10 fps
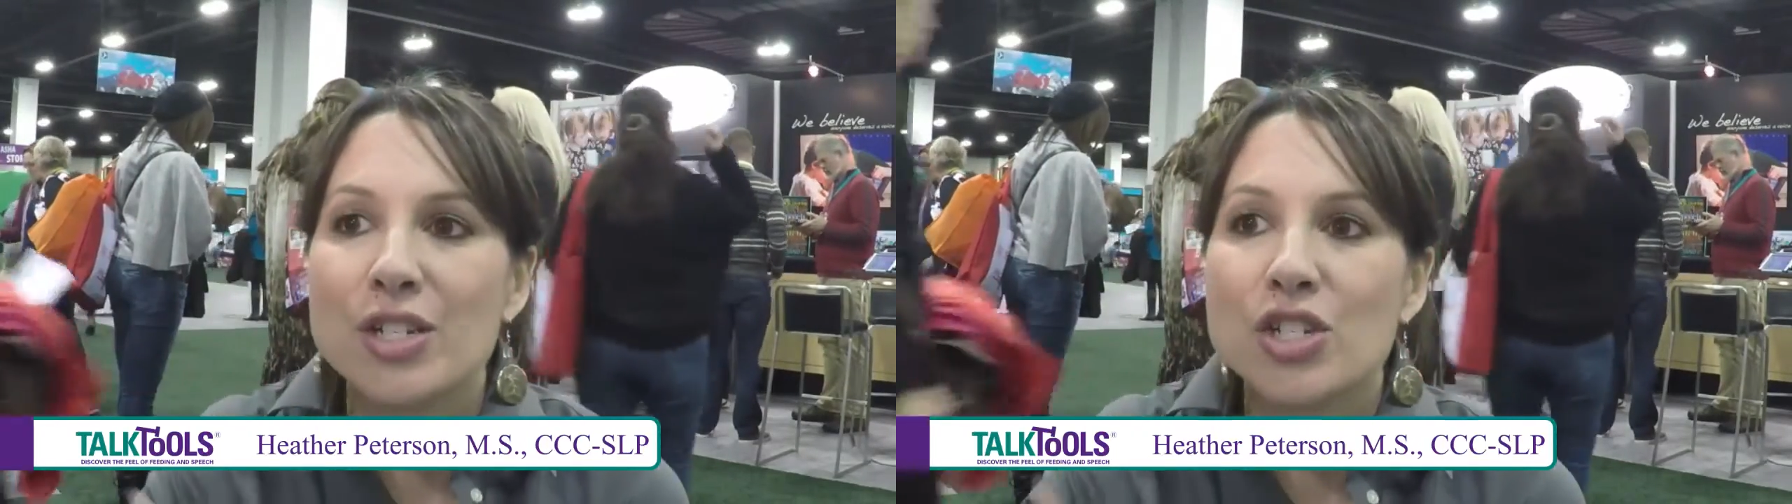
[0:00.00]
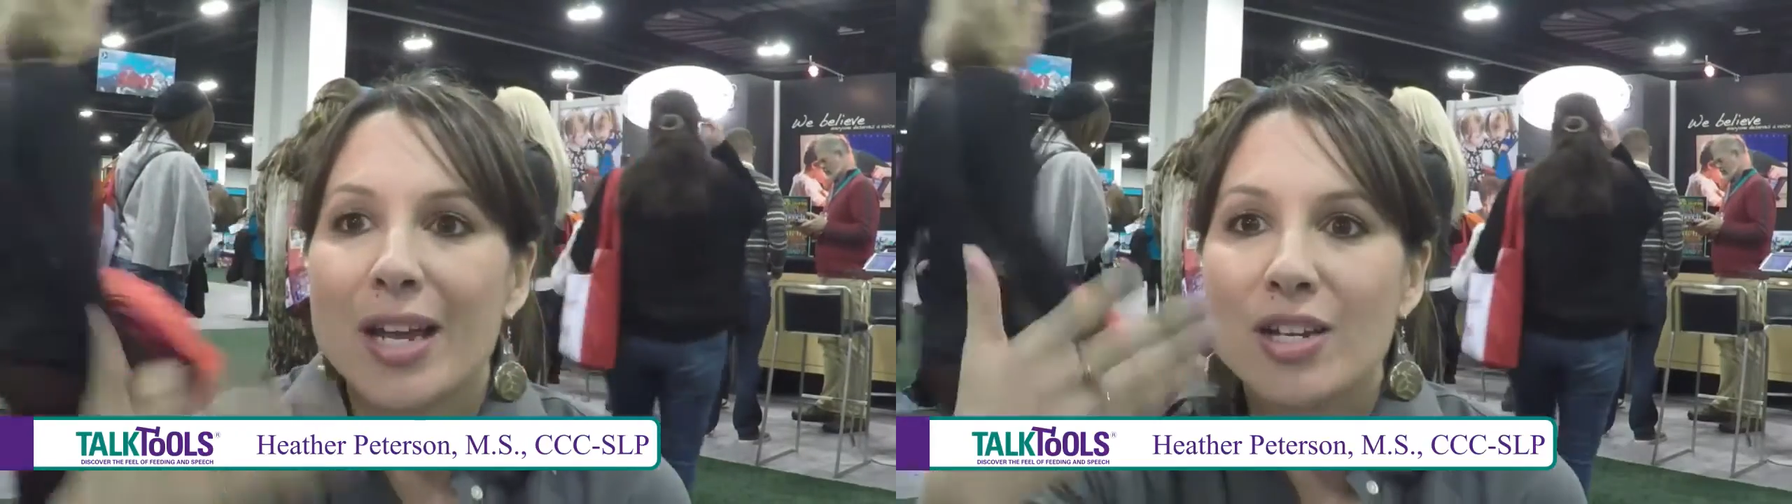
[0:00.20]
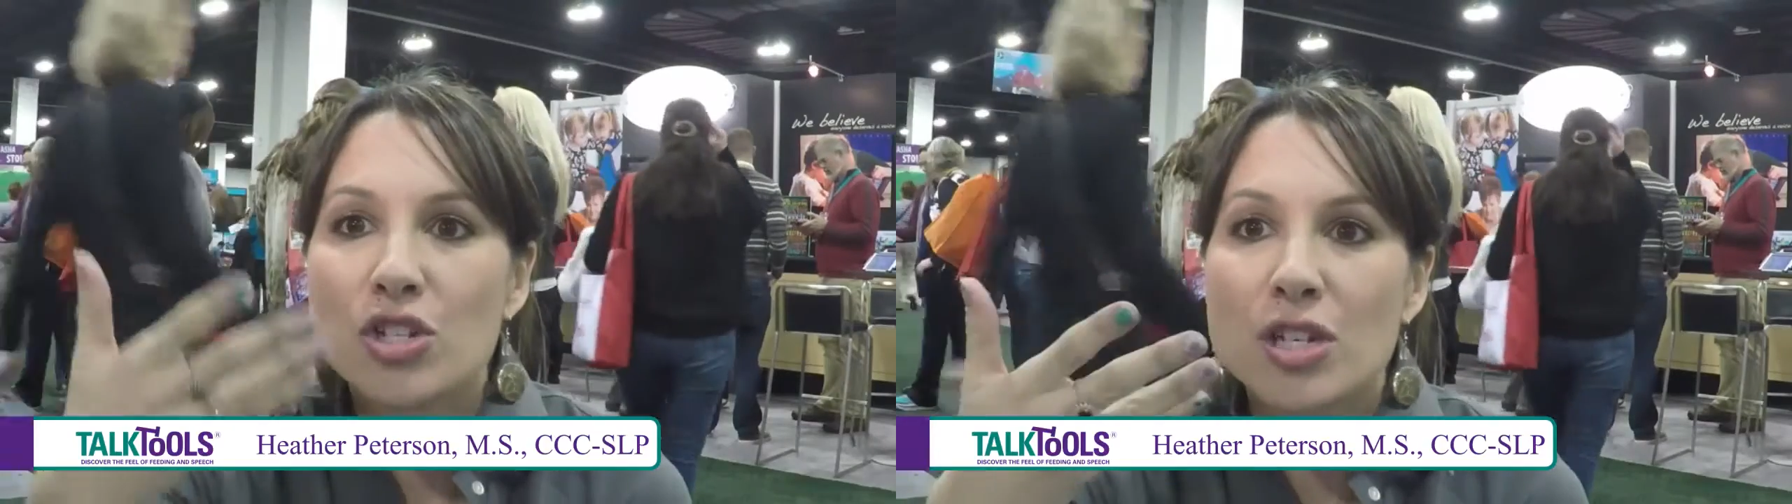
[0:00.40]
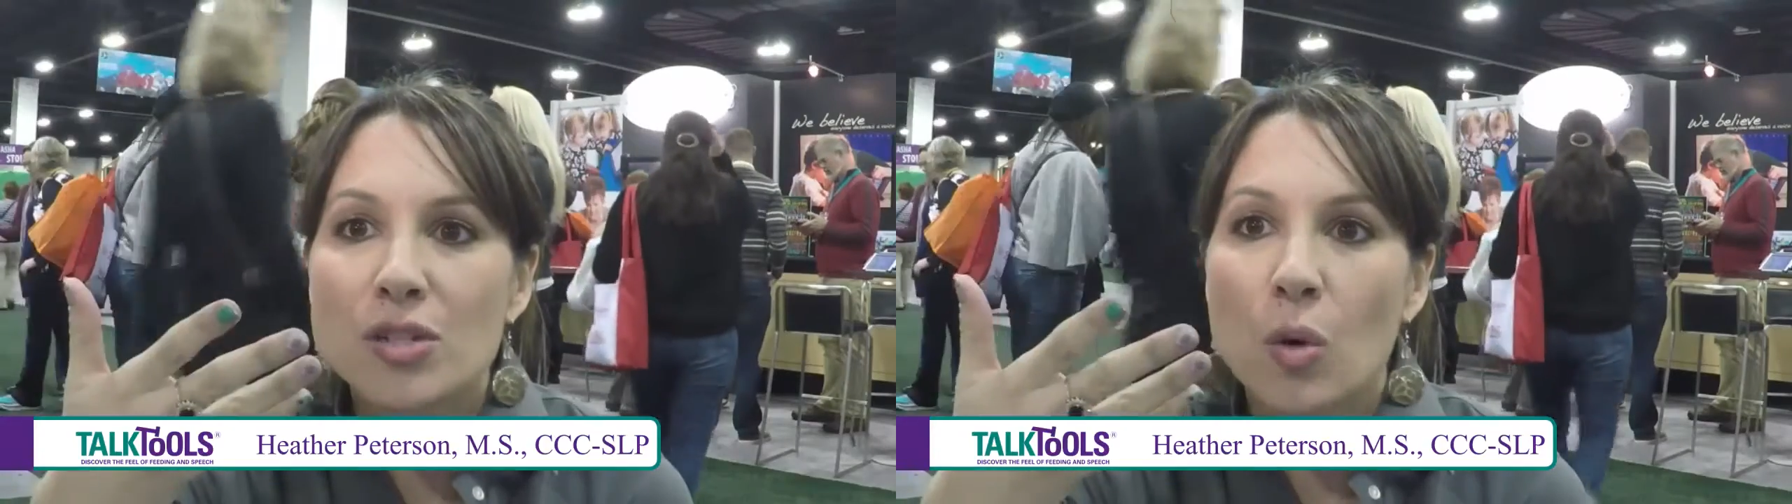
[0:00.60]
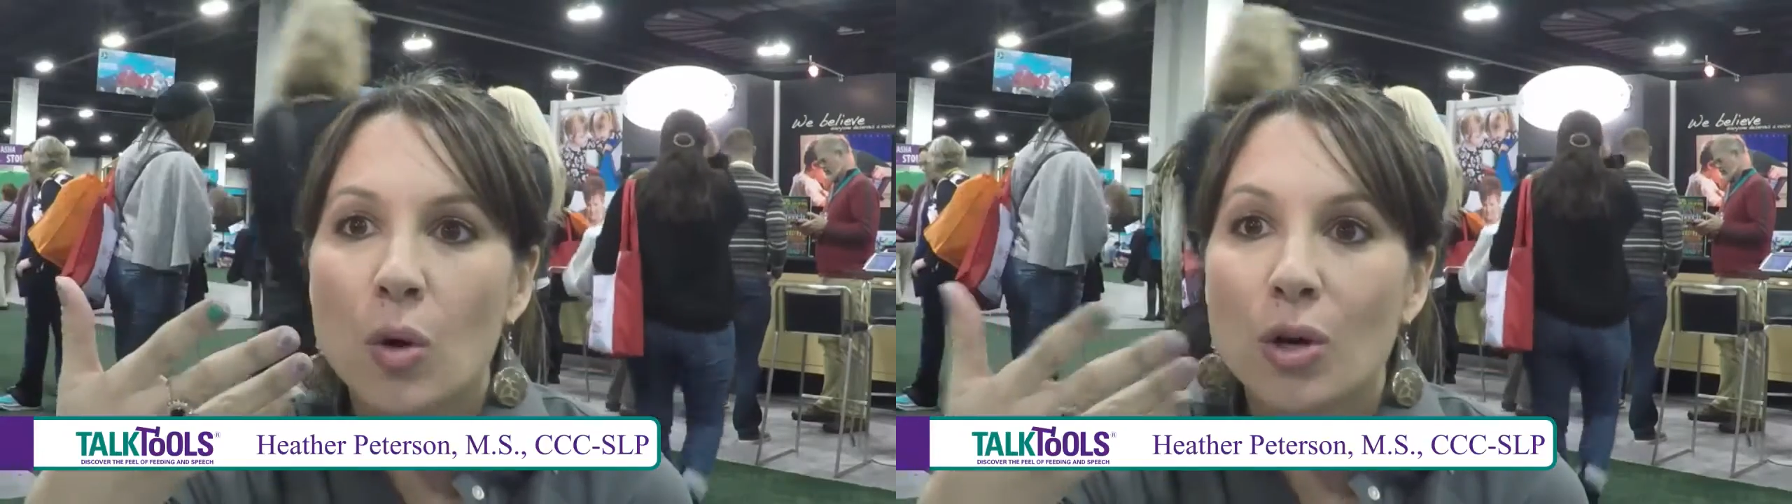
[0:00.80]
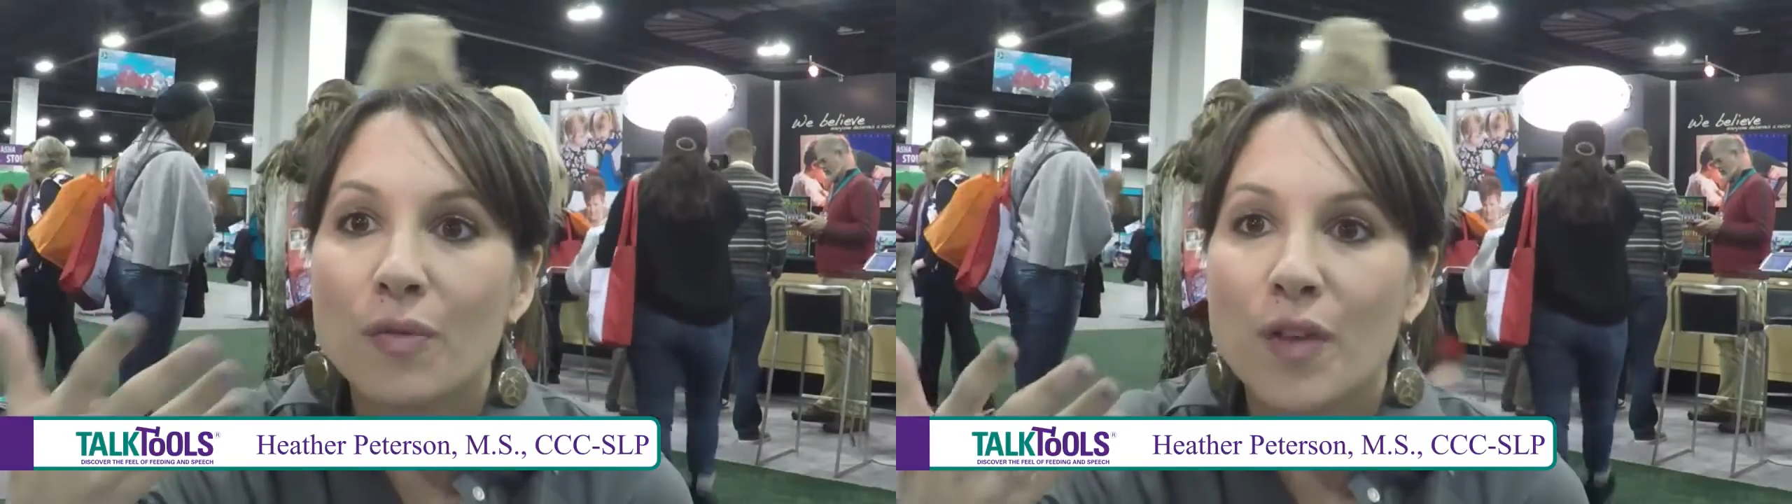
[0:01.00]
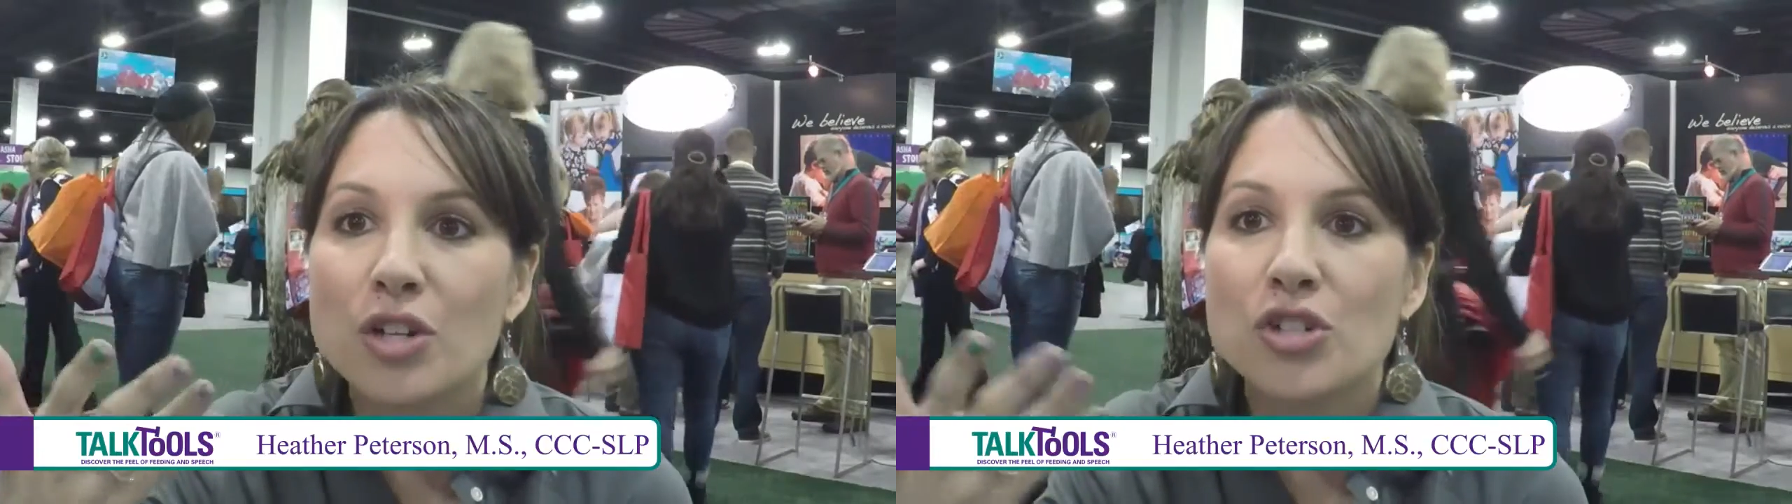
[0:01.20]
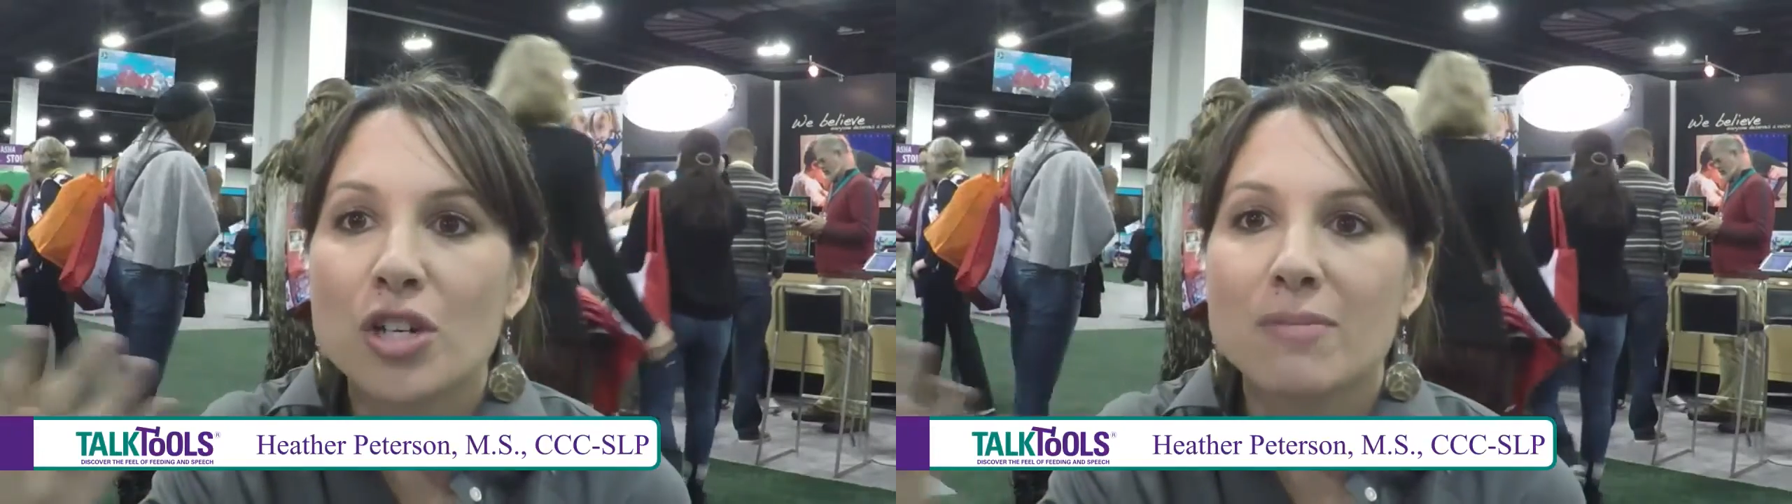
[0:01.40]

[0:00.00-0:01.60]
changed his oral function,